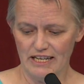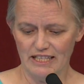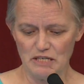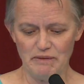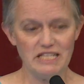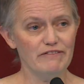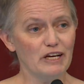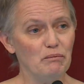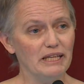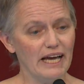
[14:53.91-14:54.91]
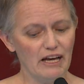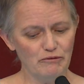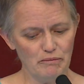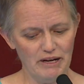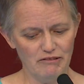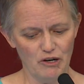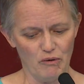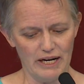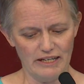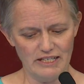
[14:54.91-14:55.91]
the specific plan would be
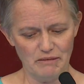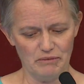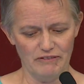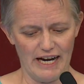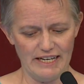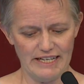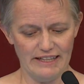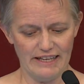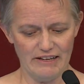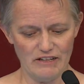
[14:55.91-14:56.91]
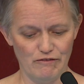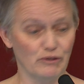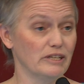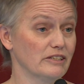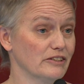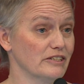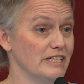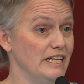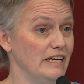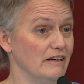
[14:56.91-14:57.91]
required to provide ten thousand four hundred
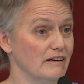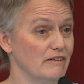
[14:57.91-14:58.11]
thirteen